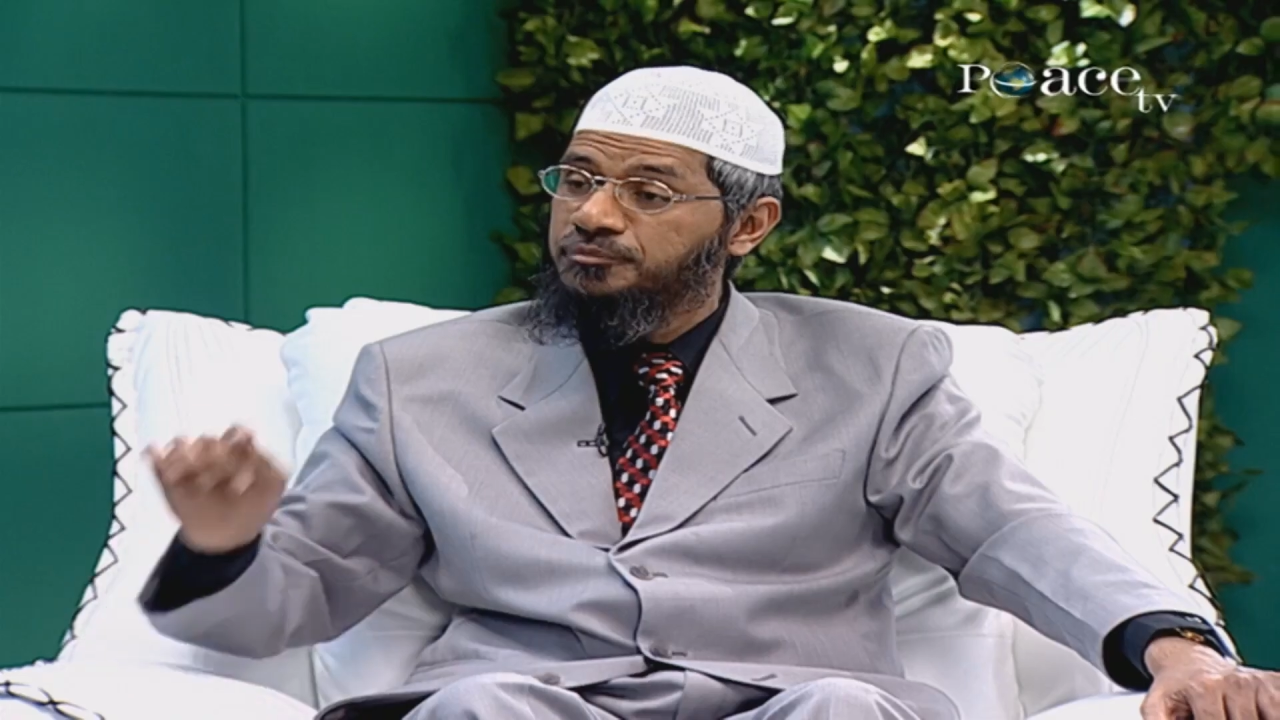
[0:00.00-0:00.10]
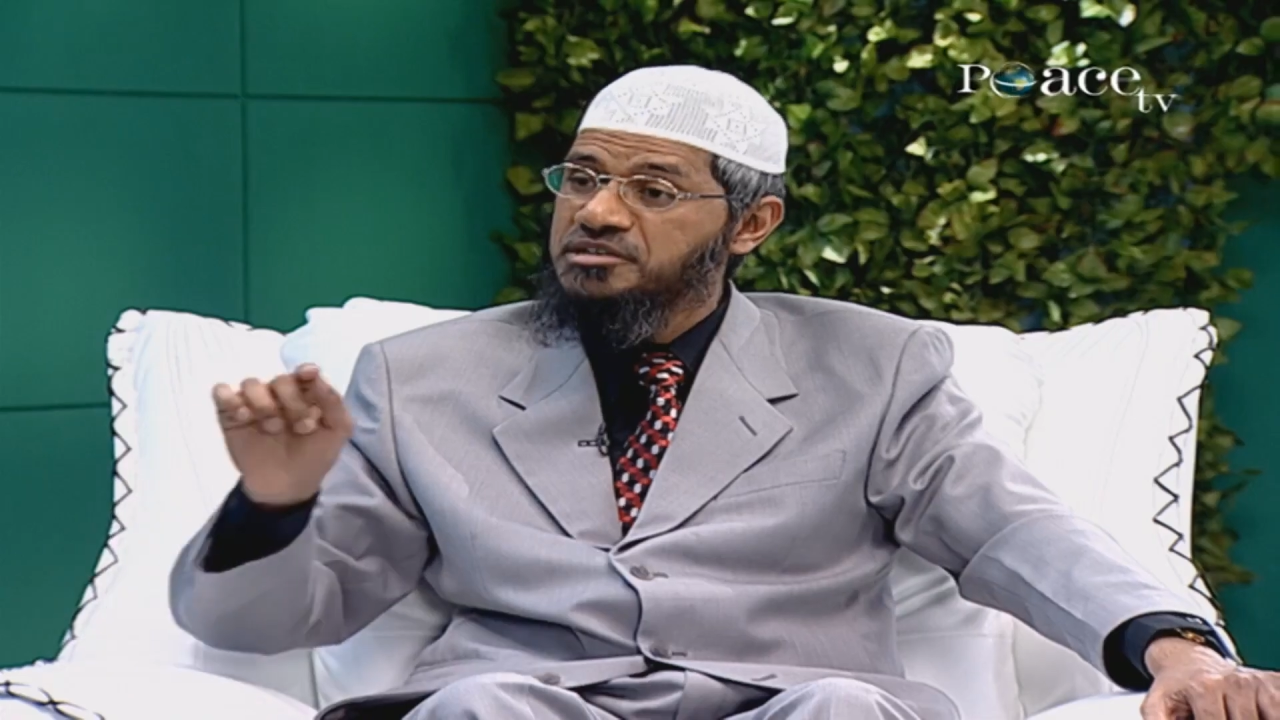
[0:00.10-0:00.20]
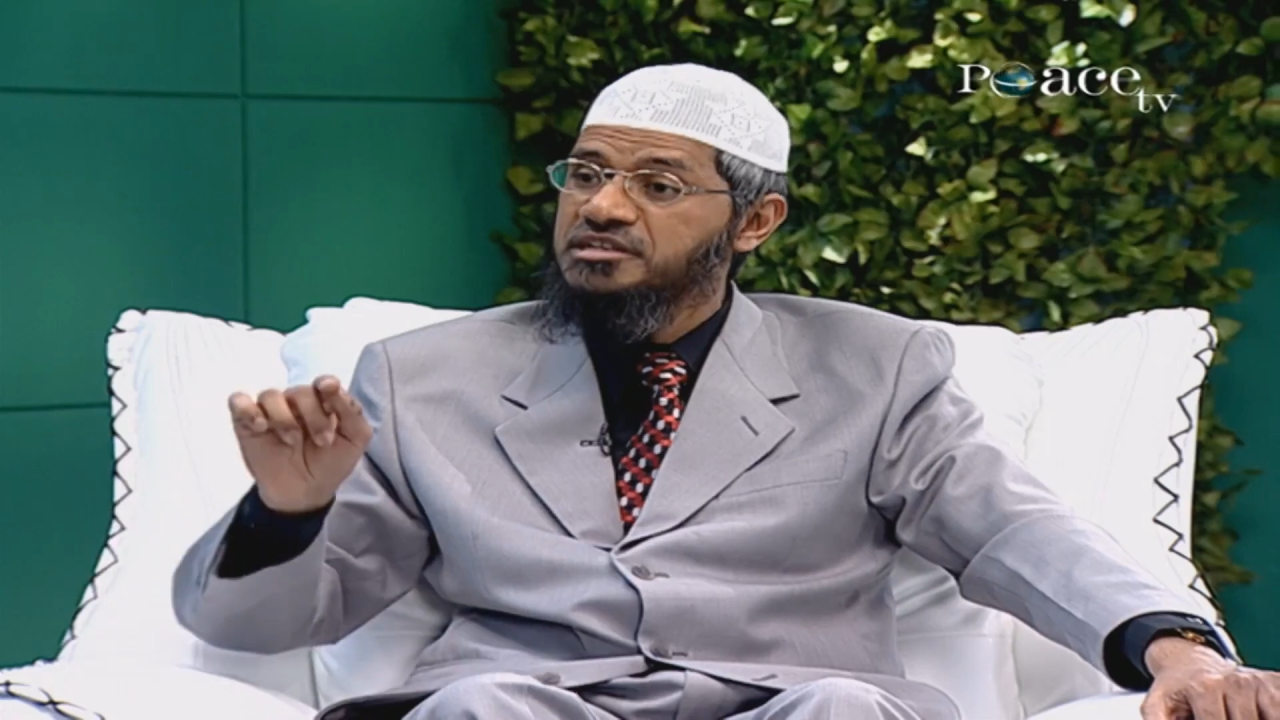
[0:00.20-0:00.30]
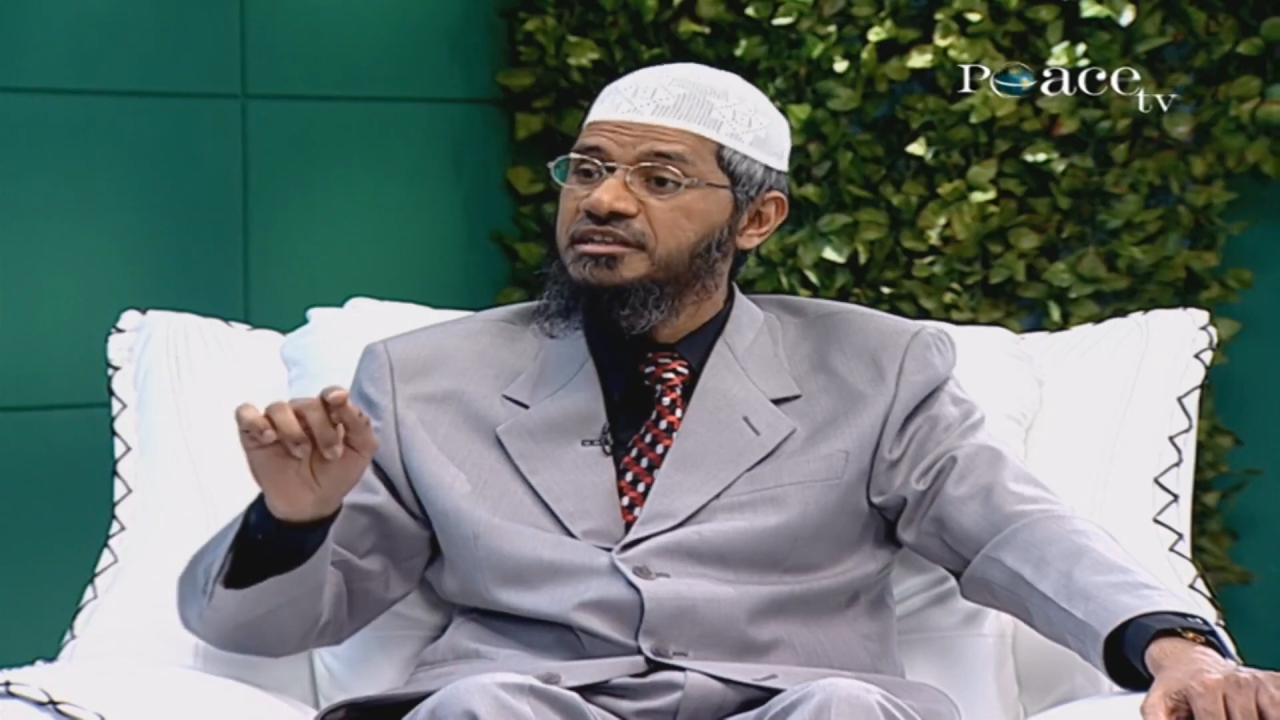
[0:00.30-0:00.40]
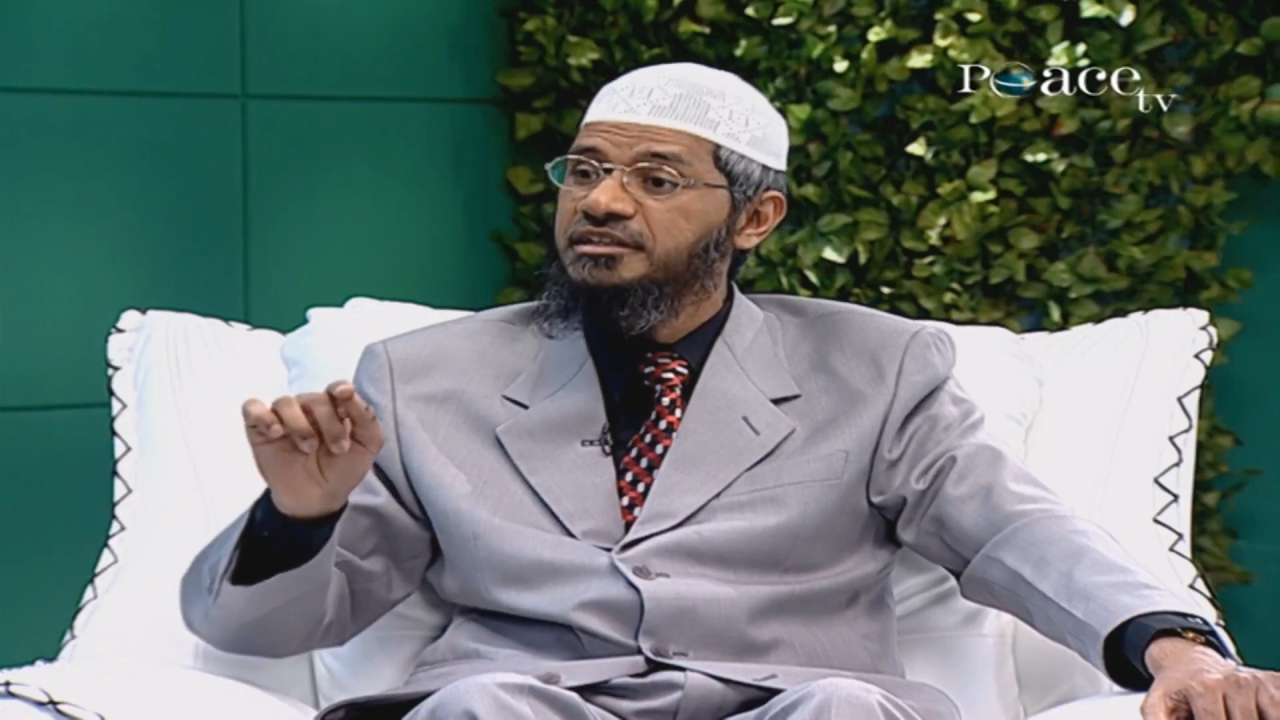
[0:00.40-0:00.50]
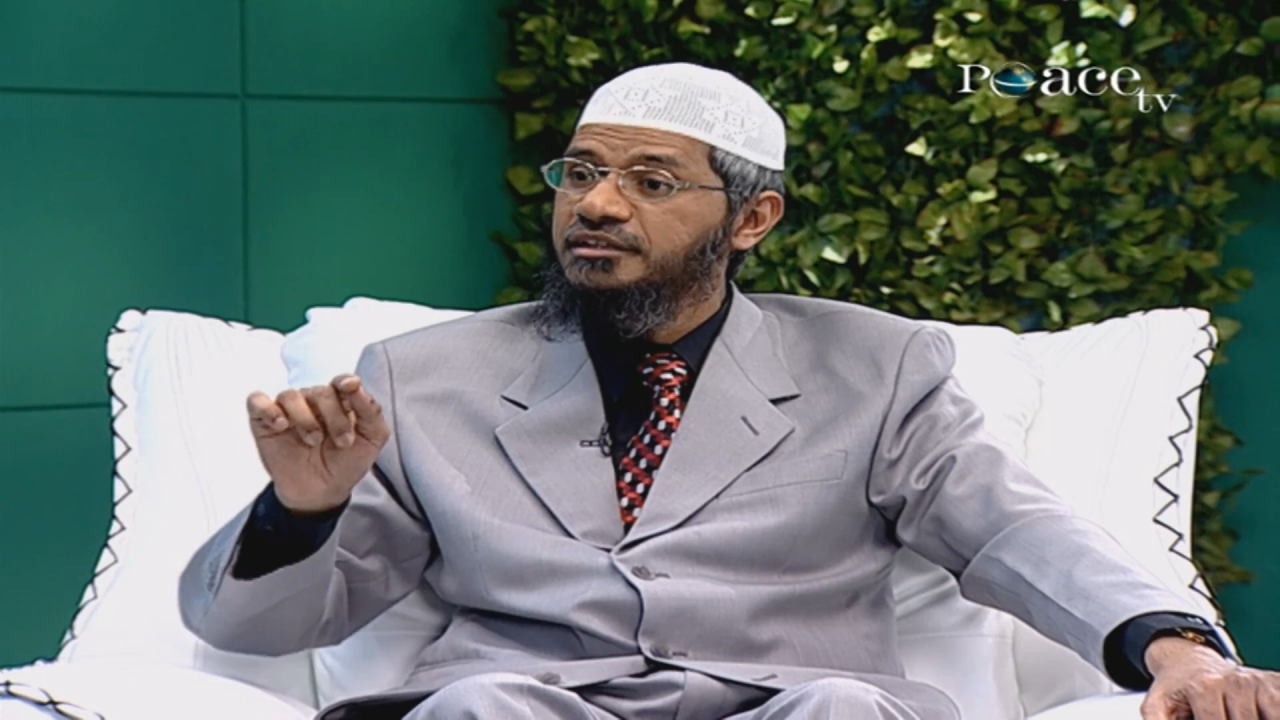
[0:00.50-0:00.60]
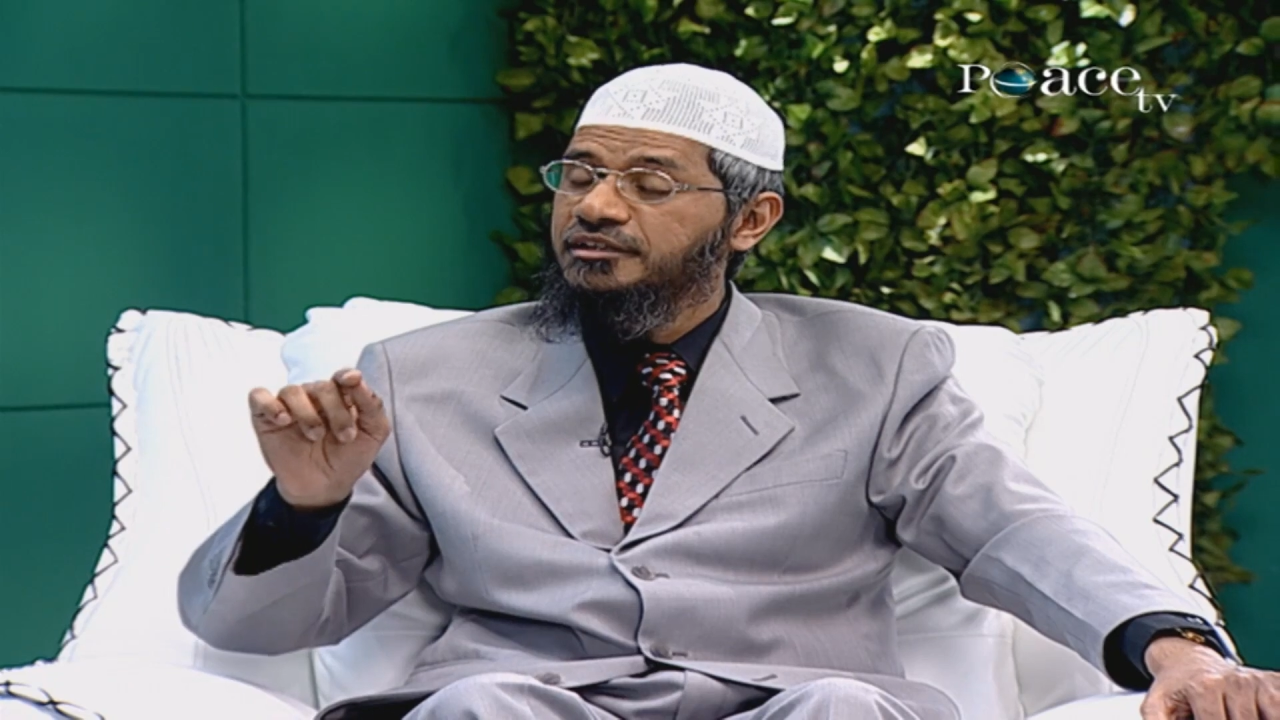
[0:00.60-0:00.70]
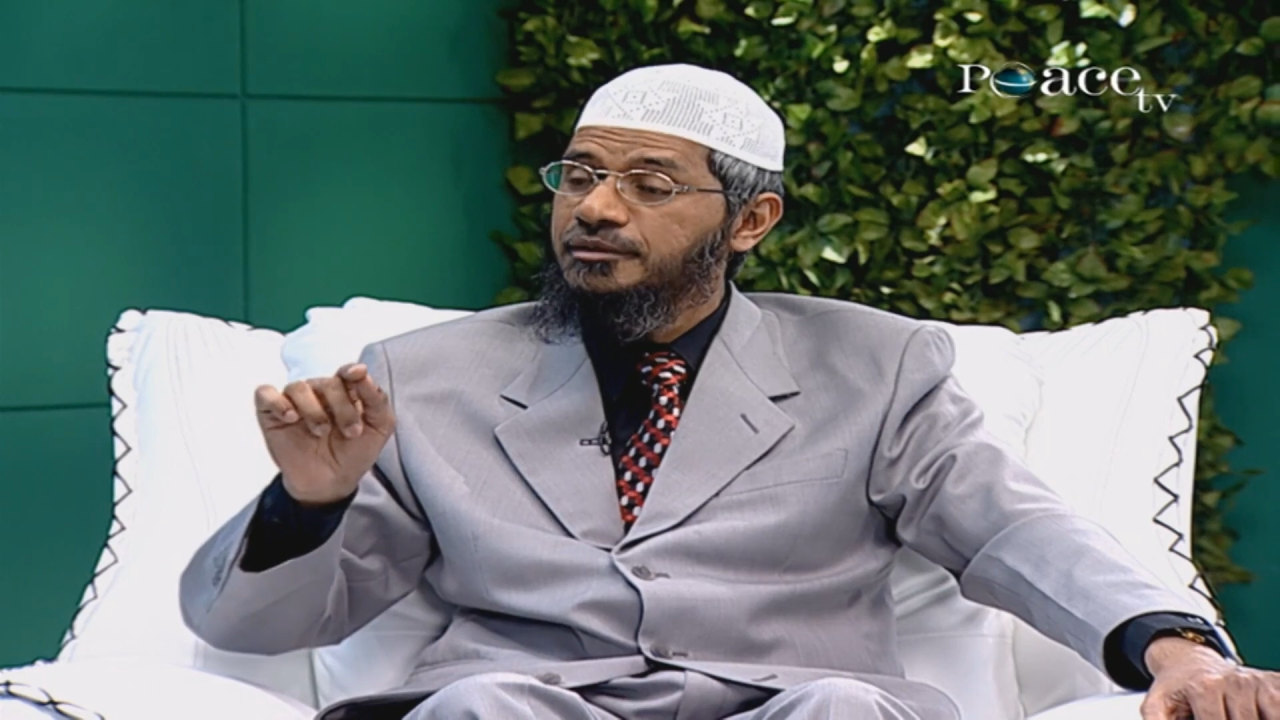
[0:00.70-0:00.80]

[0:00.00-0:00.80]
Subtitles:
specially